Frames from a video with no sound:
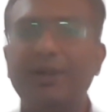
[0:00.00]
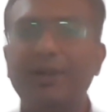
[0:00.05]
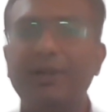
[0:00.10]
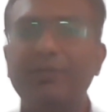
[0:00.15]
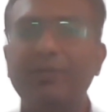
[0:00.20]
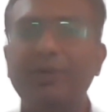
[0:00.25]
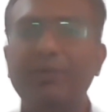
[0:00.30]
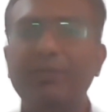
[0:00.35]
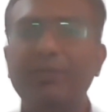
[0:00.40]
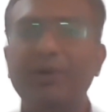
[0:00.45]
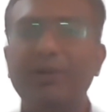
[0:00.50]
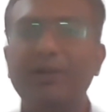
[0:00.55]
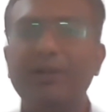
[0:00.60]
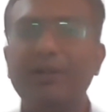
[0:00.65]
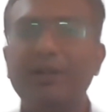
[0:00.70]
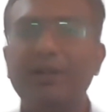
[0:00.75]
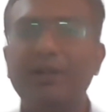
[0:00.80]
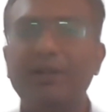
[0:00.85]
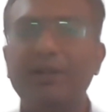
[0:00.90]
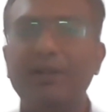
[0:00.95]

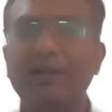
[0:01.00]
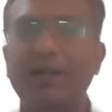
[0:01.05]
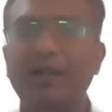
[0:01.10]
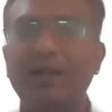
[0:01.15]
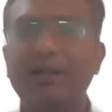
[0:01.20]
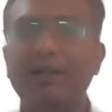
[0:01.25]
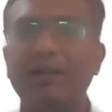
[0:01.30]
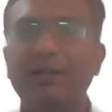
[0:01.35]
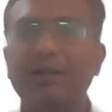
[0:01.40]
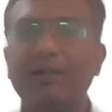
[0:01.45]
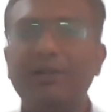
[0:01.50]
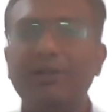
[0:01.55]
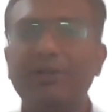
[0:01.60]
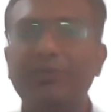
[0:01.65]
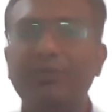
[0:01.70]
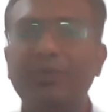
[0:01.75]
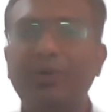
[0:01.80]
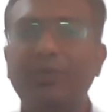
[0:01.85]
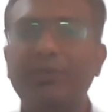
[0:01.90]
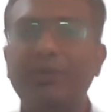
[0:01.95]
Remember that
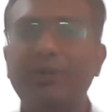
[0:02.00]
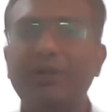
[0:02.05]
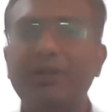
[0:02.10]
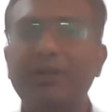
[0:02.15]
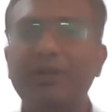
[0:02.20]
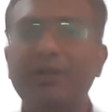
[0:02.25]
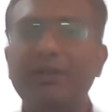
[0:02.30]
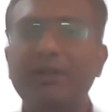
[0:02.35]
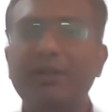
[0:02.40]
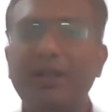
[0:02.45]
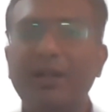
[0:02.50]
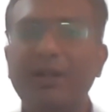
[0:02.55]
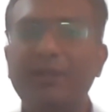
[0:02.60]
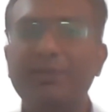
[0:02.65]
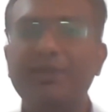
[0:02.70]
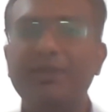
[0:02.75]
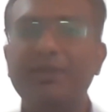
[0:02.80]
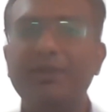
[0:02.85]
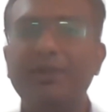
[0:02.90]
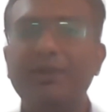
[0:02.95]
these properties
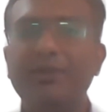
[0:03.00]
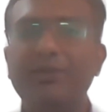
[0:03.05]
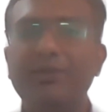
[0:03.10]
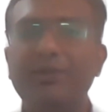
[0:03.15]
helps